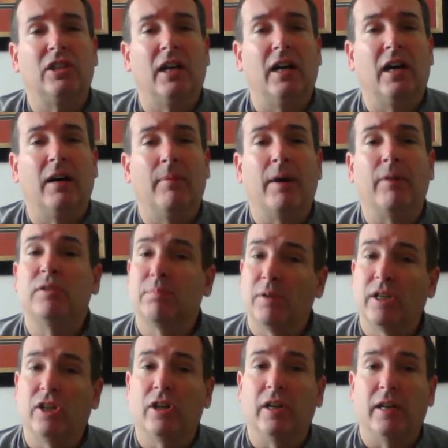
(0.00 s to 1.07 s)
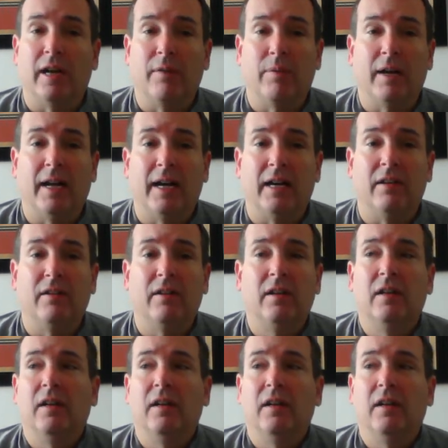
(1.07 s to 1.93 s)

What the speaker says: I was pretty good. I went out.